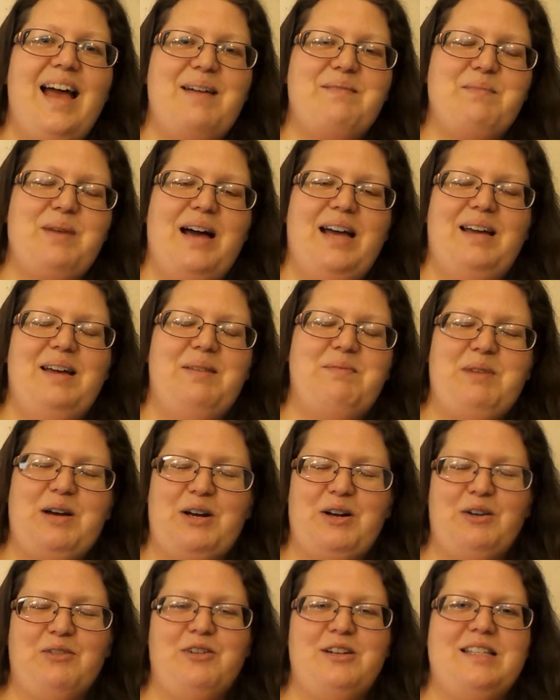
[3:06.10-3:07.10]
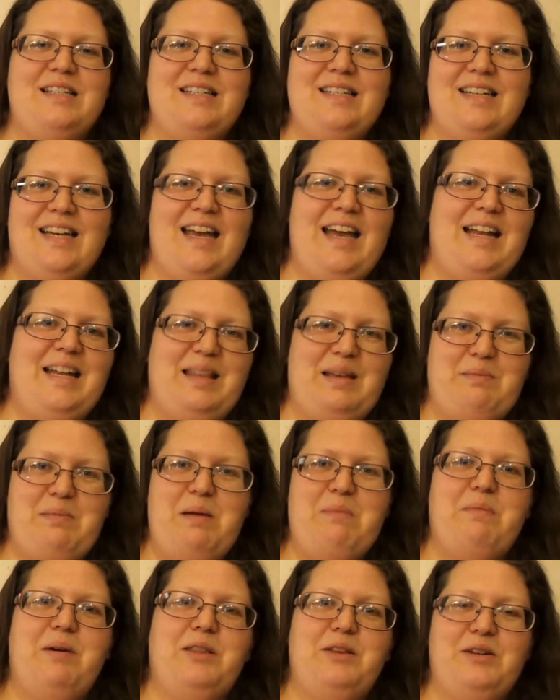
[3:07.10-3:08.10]
My girlfriend's indicating that my
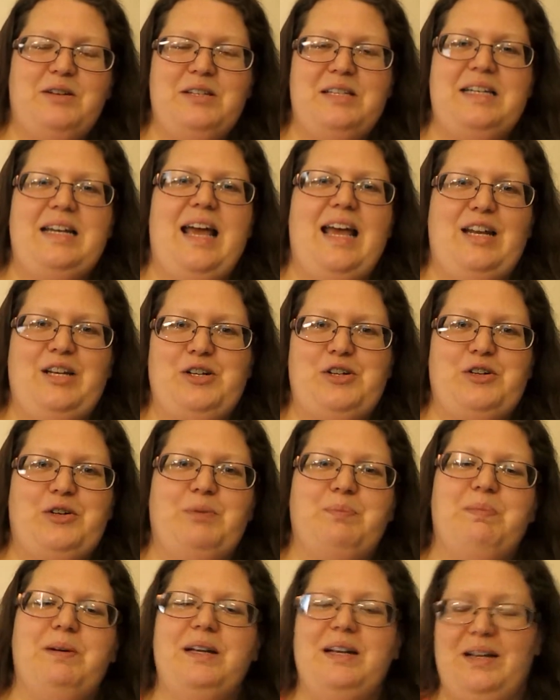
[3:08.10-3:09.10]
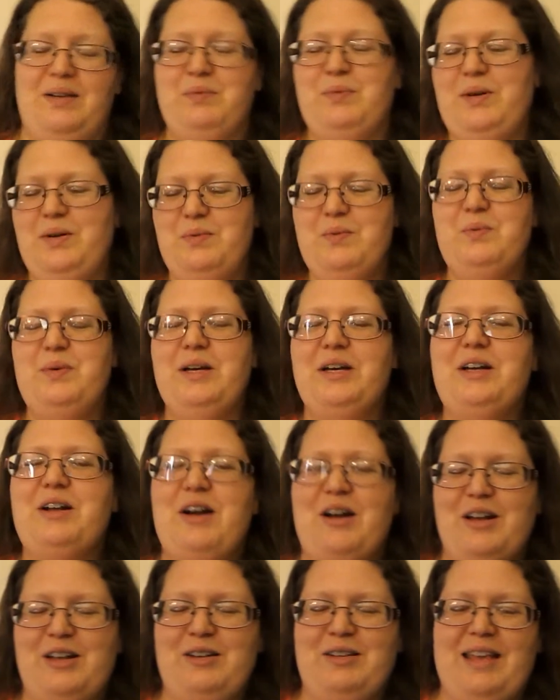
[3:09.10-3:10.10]
mother is an angel, but we could
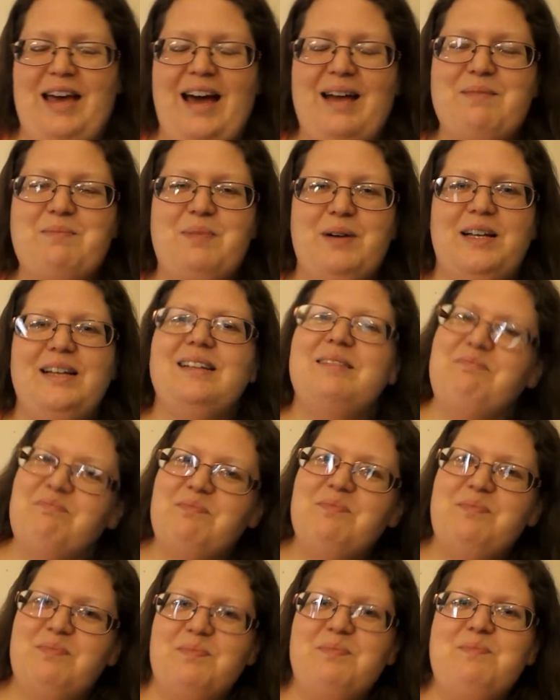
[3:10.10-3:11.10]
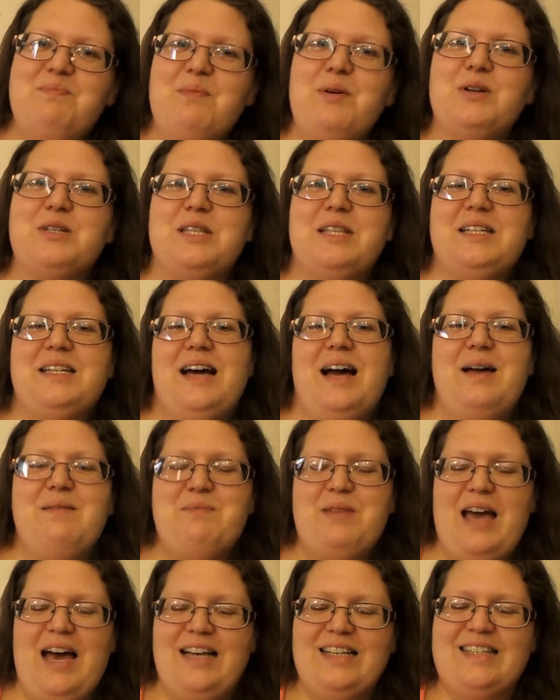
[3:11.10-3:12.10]
argue that, but most of the
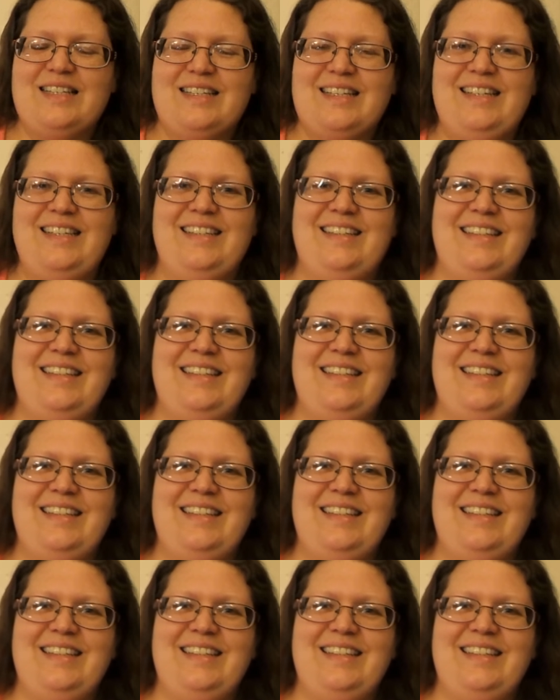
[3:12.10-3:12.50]
time, yes.